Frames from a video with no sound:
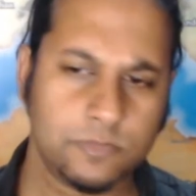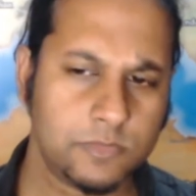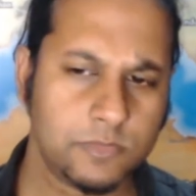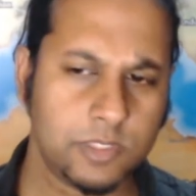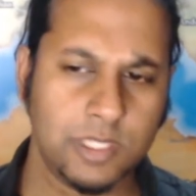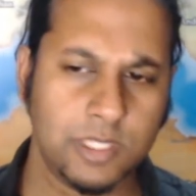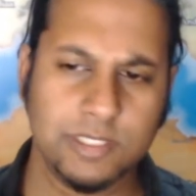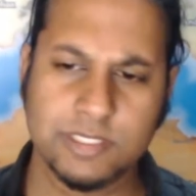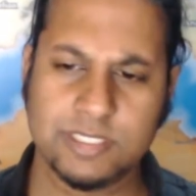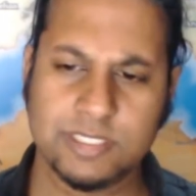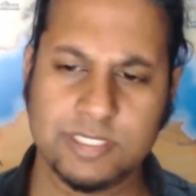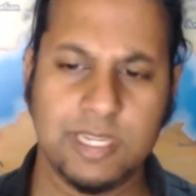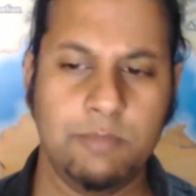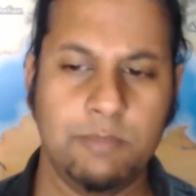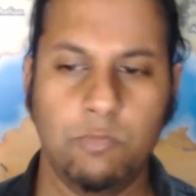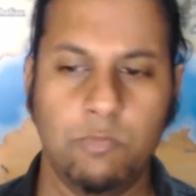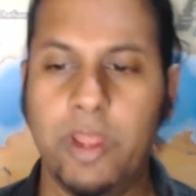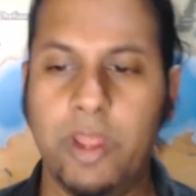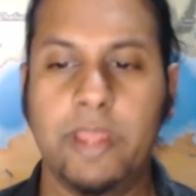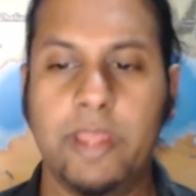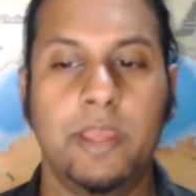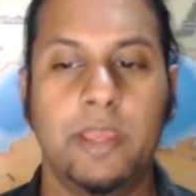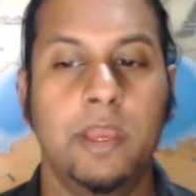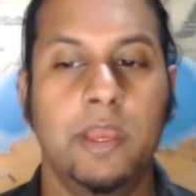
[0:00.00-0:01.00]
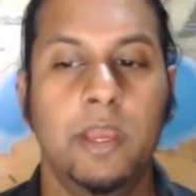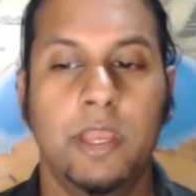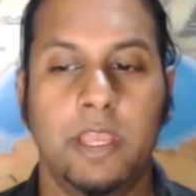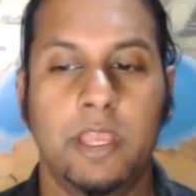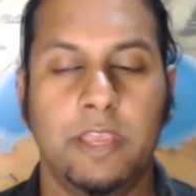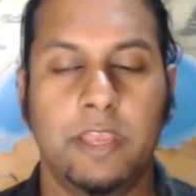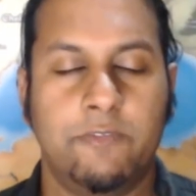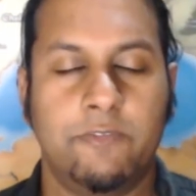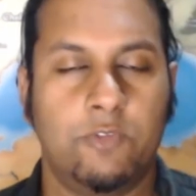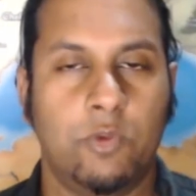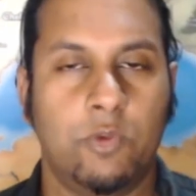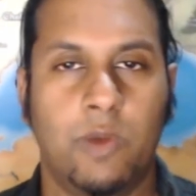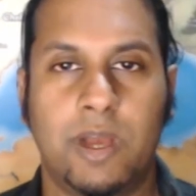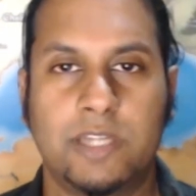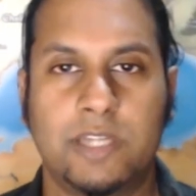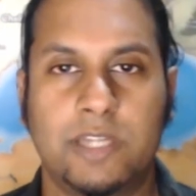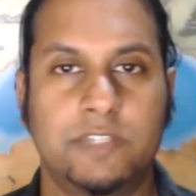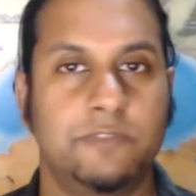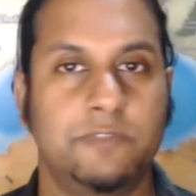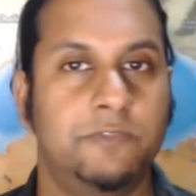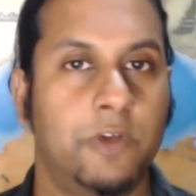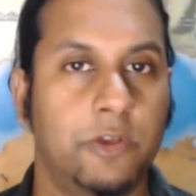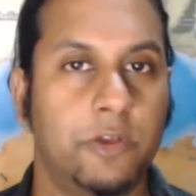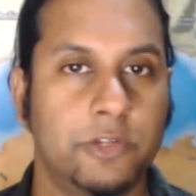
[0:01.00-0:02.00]
In the same way, if you are
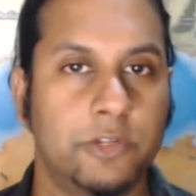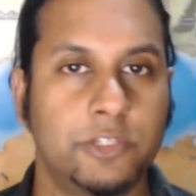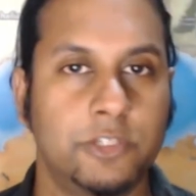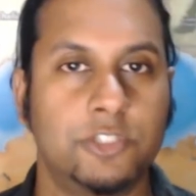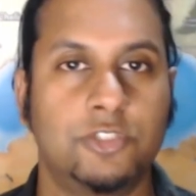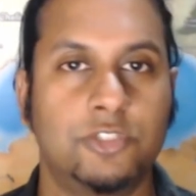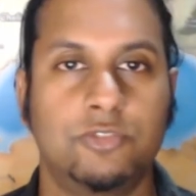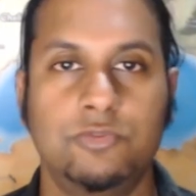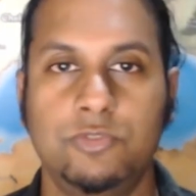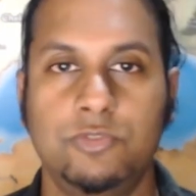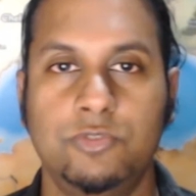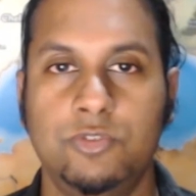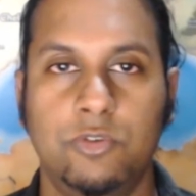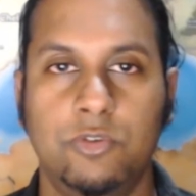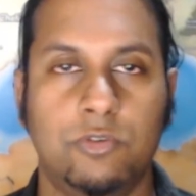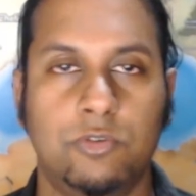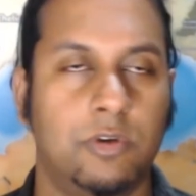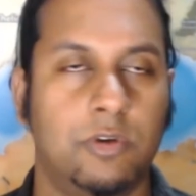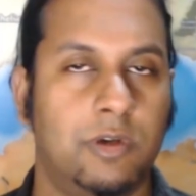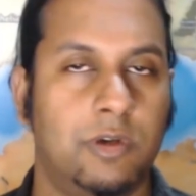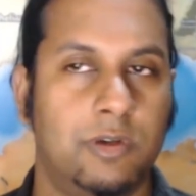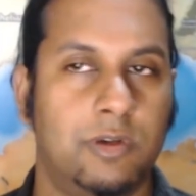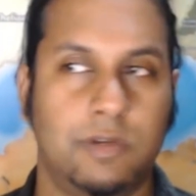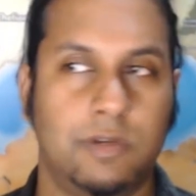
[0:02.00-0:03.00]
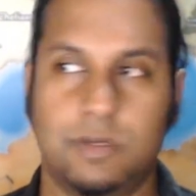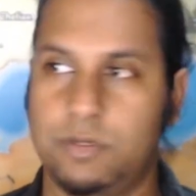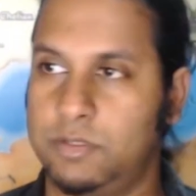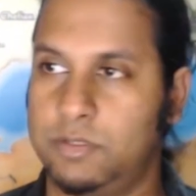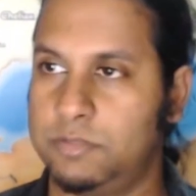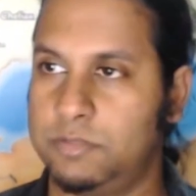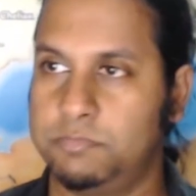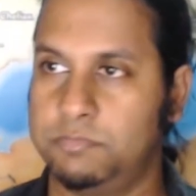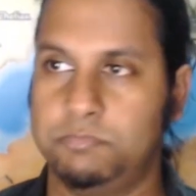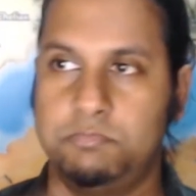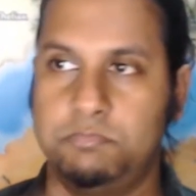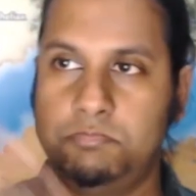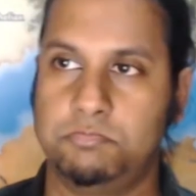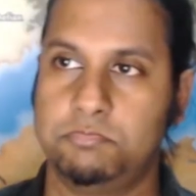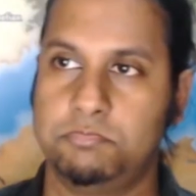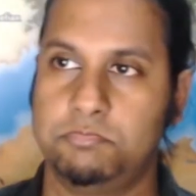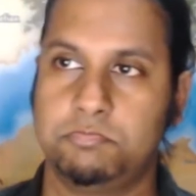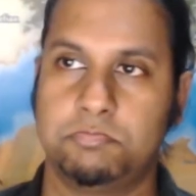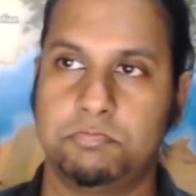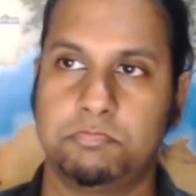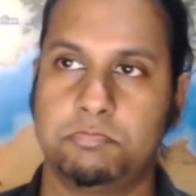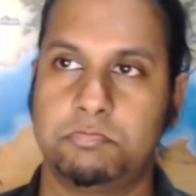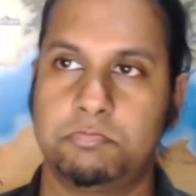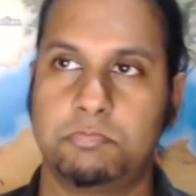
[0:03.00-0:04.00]
devoted to your
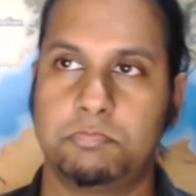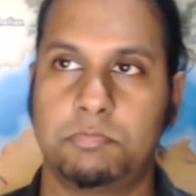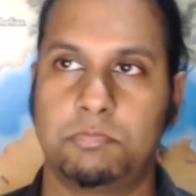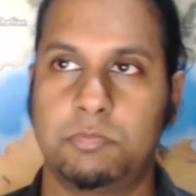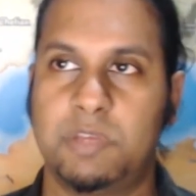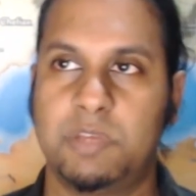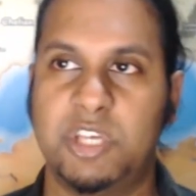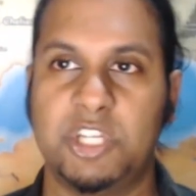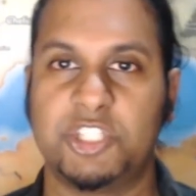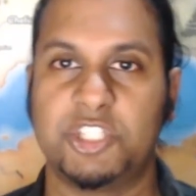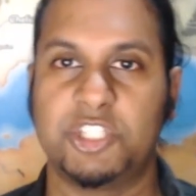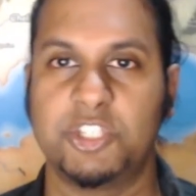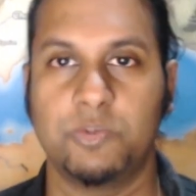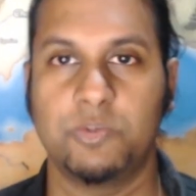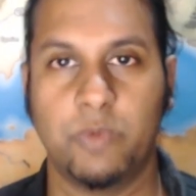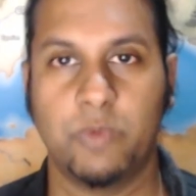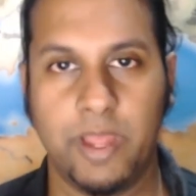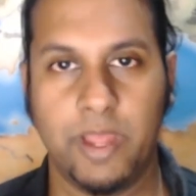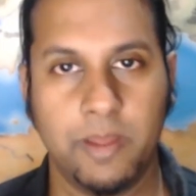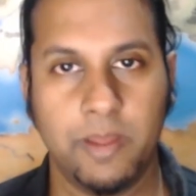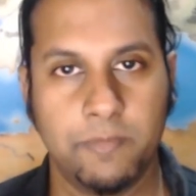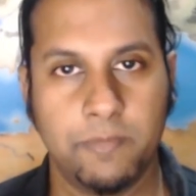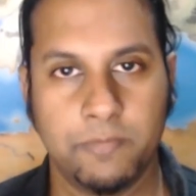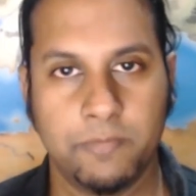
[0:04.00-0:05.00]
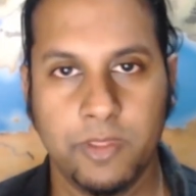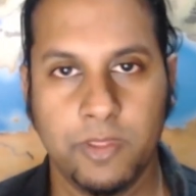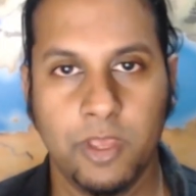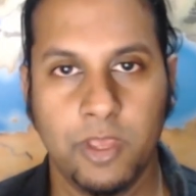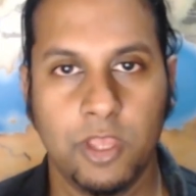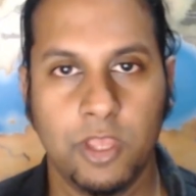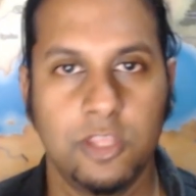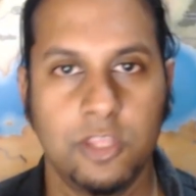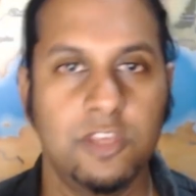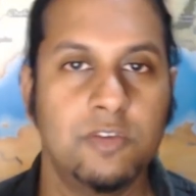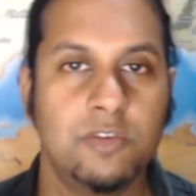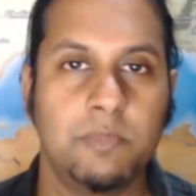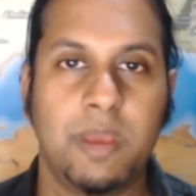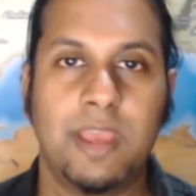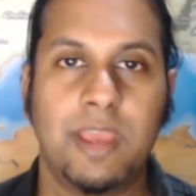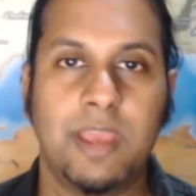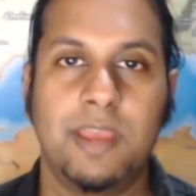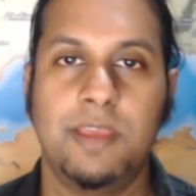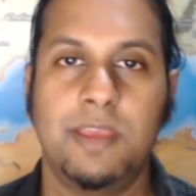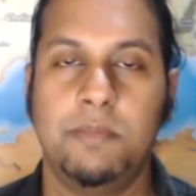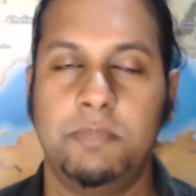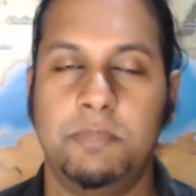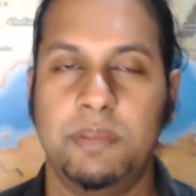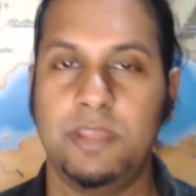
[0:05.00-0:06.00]
kitchenware, you
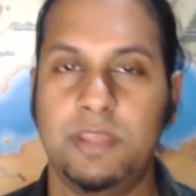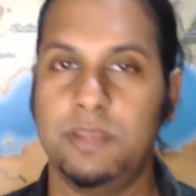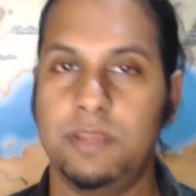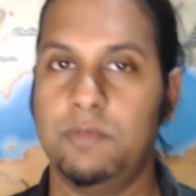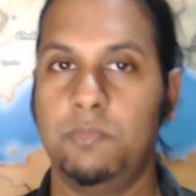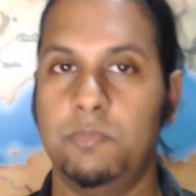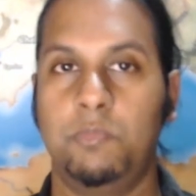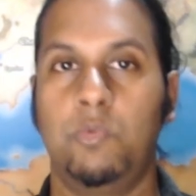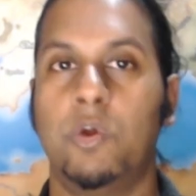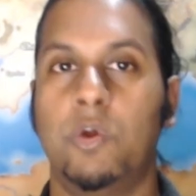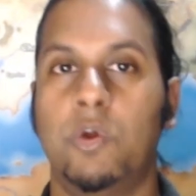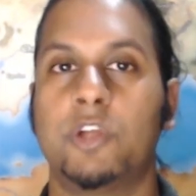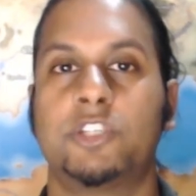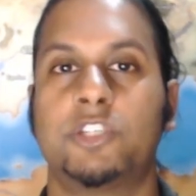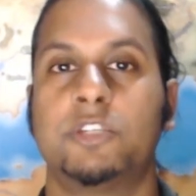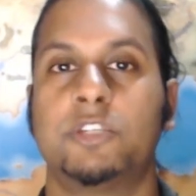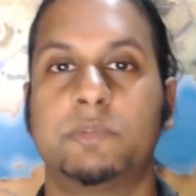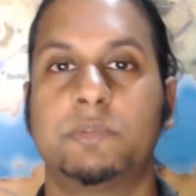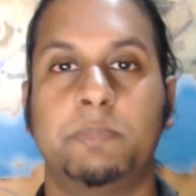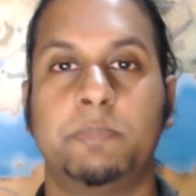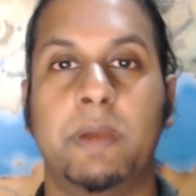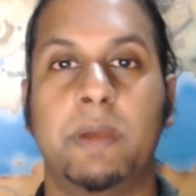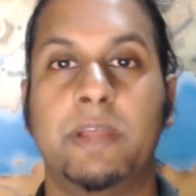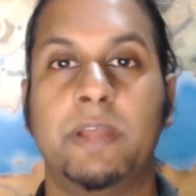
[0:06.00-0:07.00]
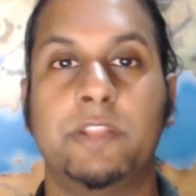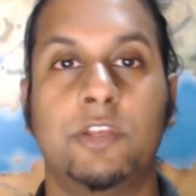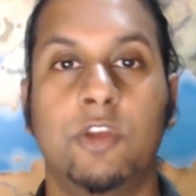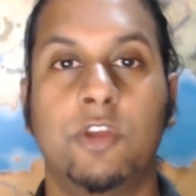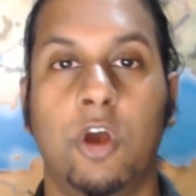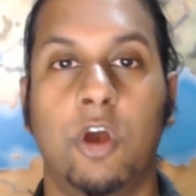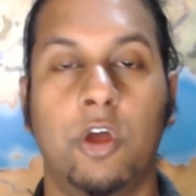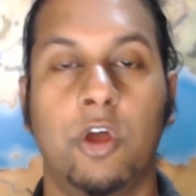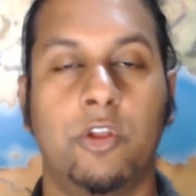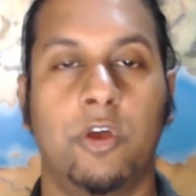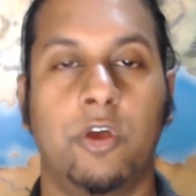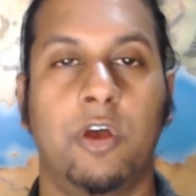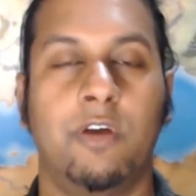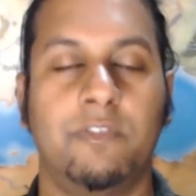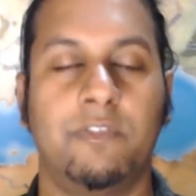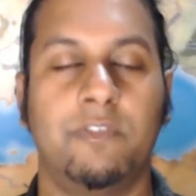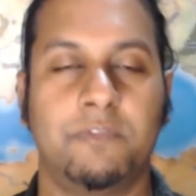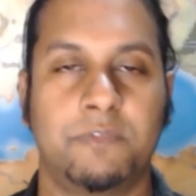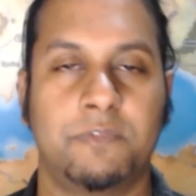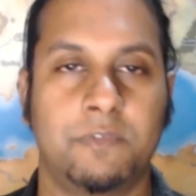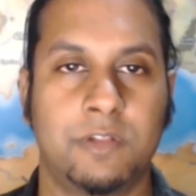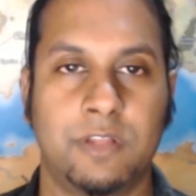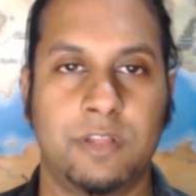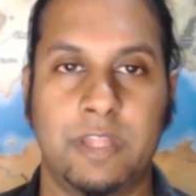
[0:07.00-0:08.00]
may be worshipped by the god of
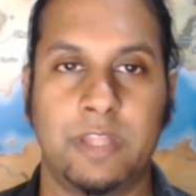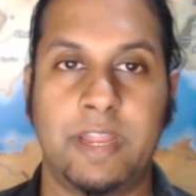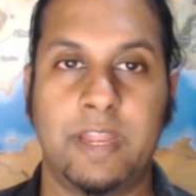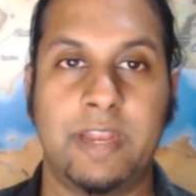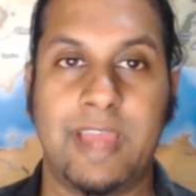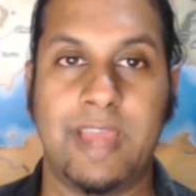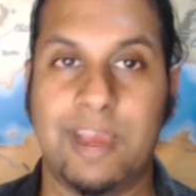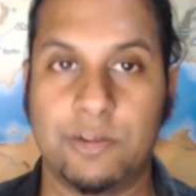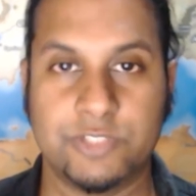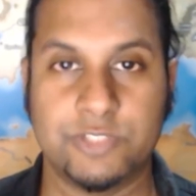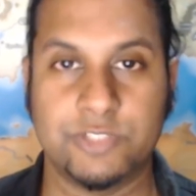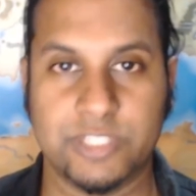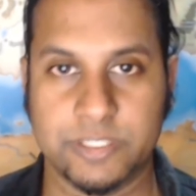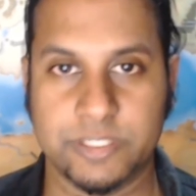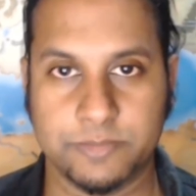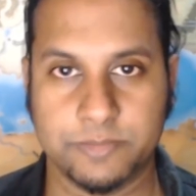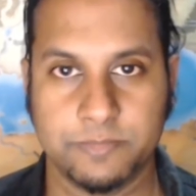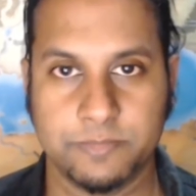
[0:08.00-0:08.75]
clean housing.